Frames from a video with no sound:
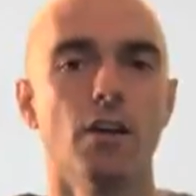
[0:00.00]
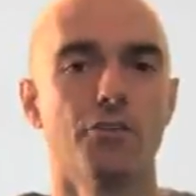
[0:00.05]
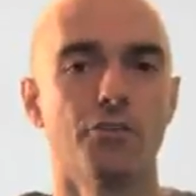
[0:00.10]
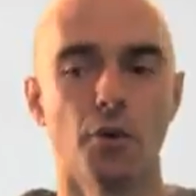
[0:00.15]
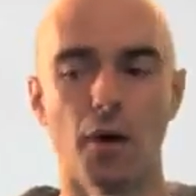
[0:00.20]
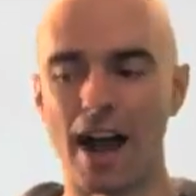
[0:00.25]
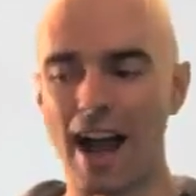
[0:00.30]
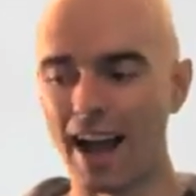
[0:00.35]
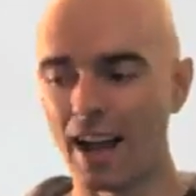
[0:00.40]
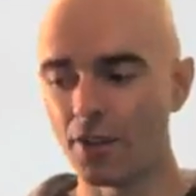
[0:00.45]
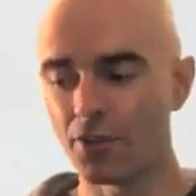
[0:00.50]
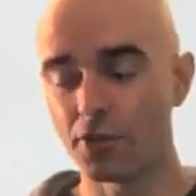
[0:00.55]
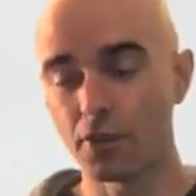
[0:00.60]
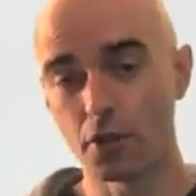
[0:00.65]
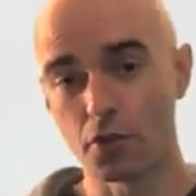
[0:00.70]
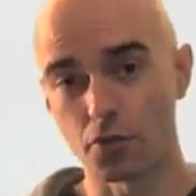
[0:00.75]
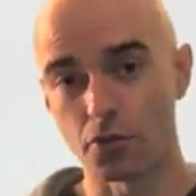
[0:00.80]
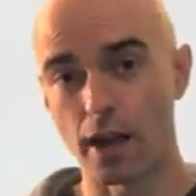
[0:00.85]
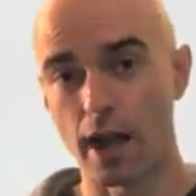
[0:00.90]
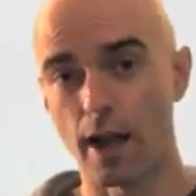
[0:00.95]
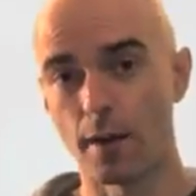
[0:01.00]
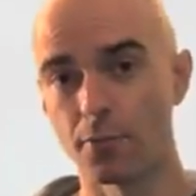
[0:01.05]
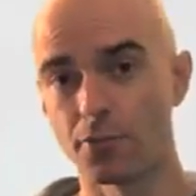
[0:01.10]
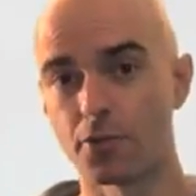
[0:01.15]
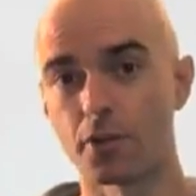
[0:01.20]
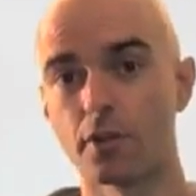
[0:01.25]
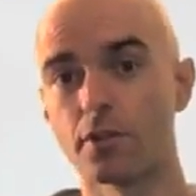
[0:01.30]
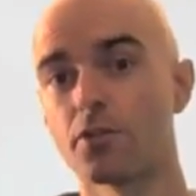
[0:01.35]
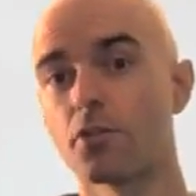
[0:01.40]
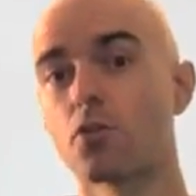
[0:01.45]
So as the crab
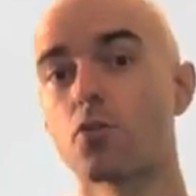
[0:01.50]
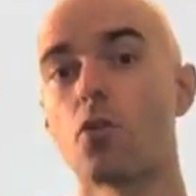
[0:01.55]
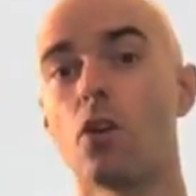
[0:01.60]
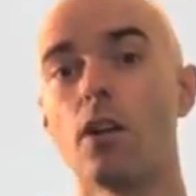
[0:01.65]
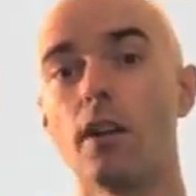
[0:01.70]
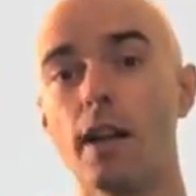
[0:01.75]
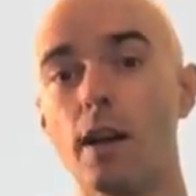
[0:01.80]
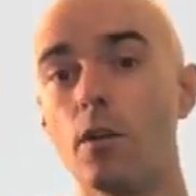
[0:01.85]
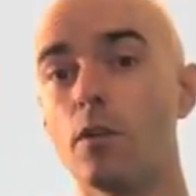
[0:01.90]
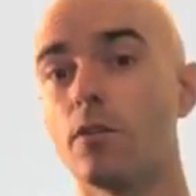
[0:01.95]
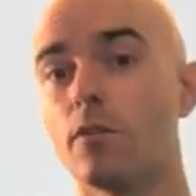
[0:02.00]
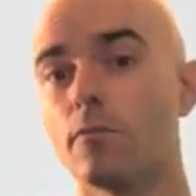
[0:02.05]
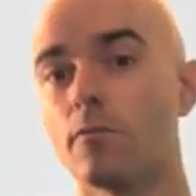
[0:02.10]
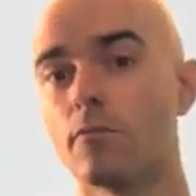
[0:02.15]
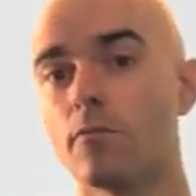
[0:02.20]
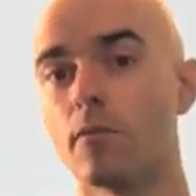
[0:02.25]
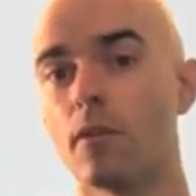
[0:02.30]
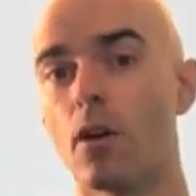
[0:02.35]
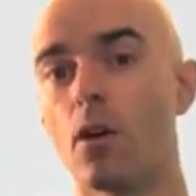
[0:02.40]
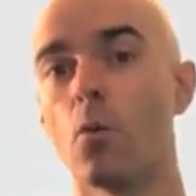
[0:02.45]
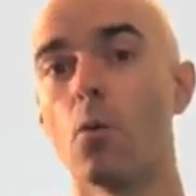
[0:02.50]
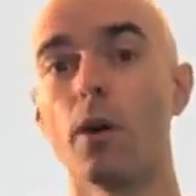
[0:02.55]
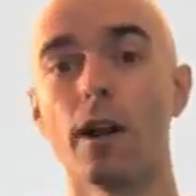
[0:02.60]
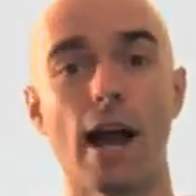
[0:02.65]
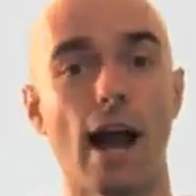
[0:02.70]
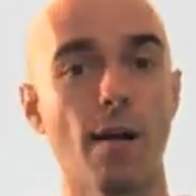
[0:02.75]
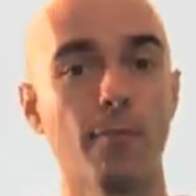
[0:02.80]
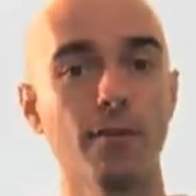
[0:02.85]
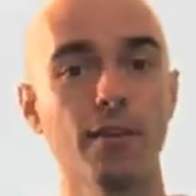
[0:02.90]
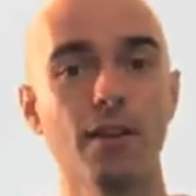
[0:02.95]
started to crawl out,
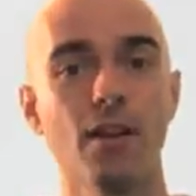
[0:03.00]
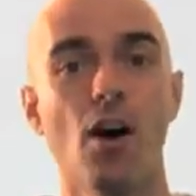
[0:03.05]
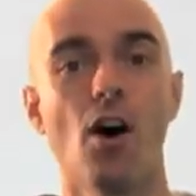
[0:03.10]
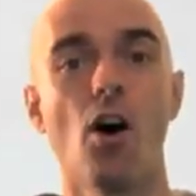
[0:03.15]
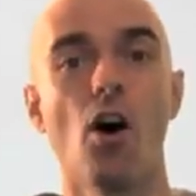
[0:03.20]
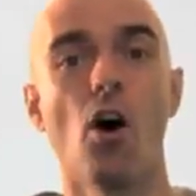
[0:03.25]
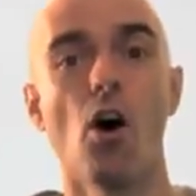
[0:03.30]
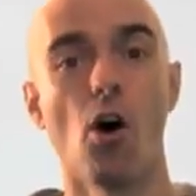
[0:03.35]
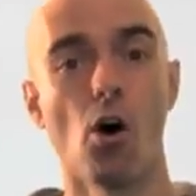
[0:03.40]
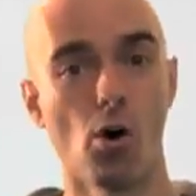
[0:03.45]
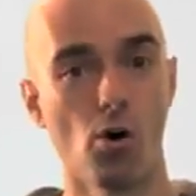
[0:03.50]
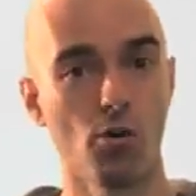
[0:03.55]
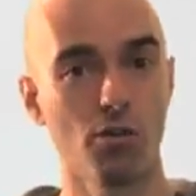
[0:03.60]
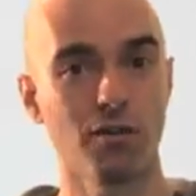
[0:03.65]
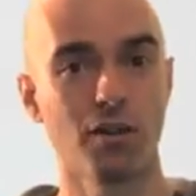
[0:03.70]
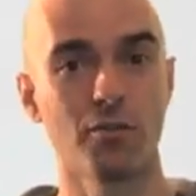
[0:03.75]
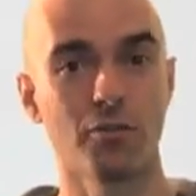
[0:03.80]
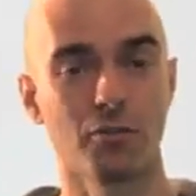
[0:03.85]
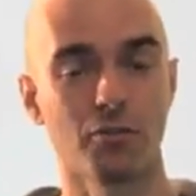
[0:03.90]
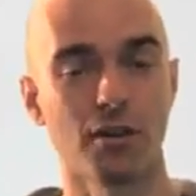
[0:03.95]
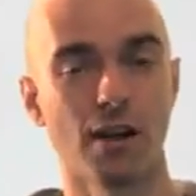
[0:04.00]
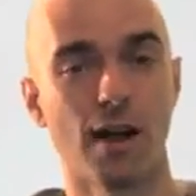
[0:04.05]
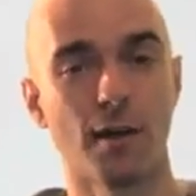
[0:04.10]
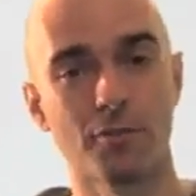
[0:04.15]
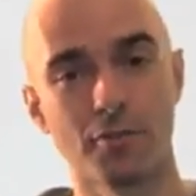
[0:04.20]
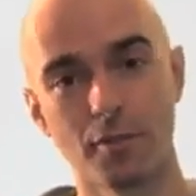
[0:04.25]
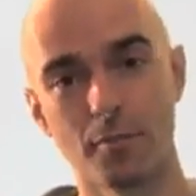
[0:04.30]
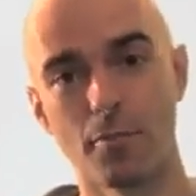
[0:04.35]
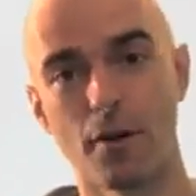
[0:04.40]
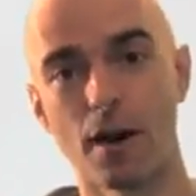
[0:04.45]
what happened? All the other
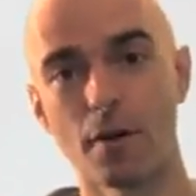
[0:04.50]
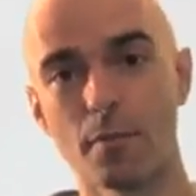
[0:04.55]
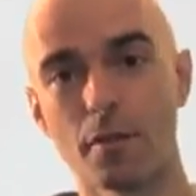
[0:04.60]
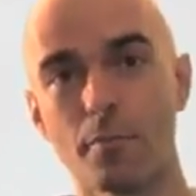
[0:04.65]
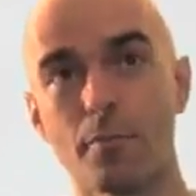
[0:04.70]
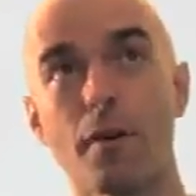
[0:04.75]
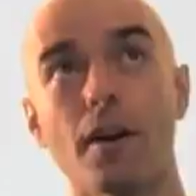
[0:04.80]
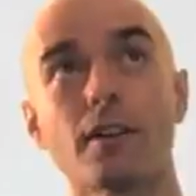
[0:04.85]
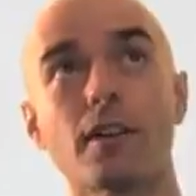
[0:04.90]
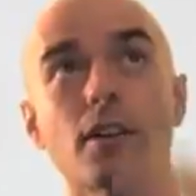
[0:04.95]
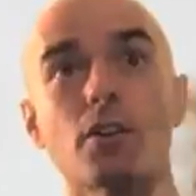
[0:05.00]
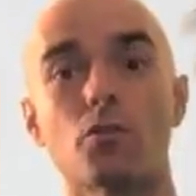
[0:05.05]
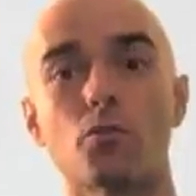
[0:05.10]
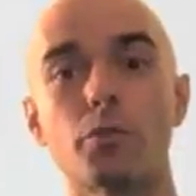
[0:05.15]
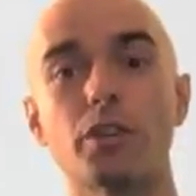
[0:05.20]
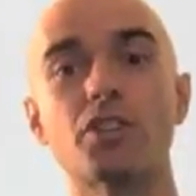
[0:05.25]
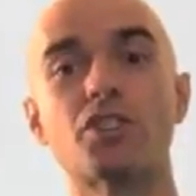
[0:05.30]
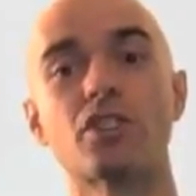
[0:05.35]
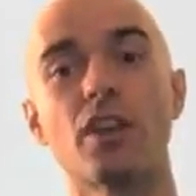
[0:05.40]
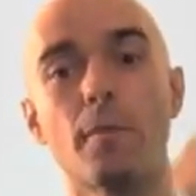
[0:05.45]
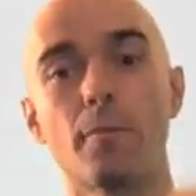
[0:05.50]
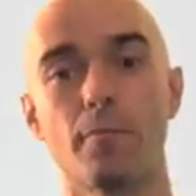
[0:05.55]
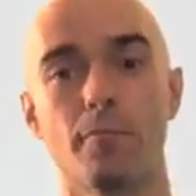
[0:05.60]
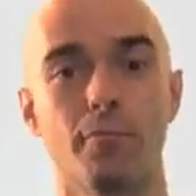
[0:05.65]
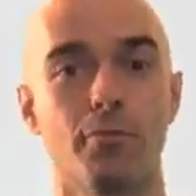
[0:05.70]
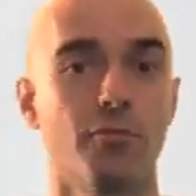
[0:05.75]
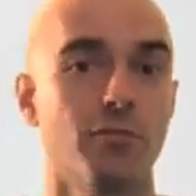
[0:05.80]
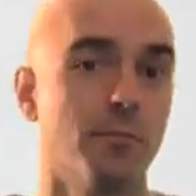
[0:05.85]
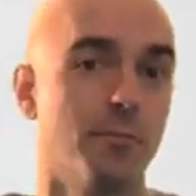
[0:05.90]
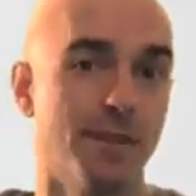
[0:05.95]
crabs at the bottom of the bucket reached up
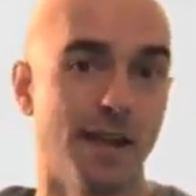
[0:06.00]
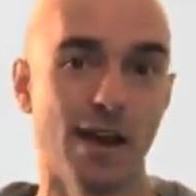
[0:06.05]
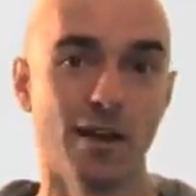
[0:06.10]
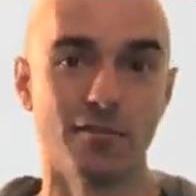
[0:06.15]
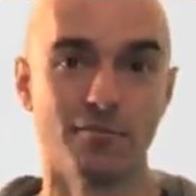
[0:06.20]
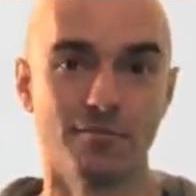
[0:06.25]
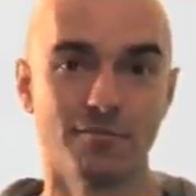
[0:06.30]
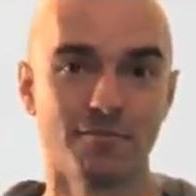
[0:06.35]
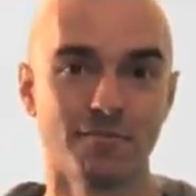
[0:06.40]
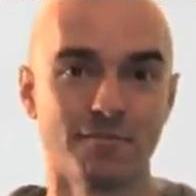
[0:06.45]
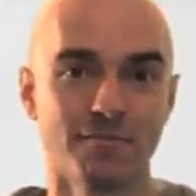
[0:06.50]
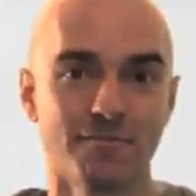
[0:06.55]
and pulled him down.